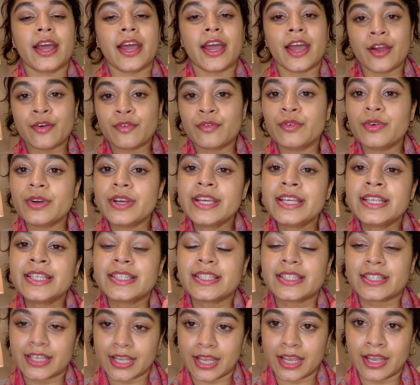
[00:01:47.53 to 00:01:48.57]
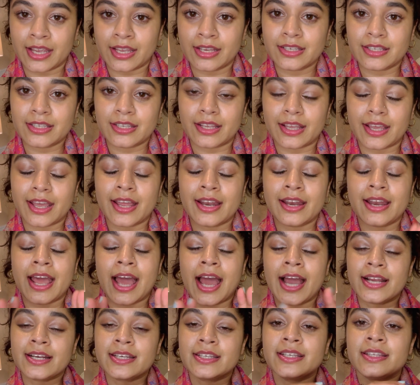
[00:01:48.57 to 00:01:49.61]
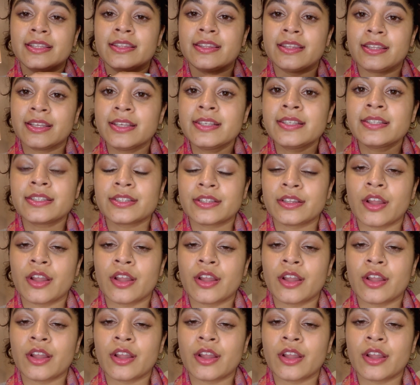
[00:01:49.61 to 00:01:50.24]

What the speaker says: Every state enacted this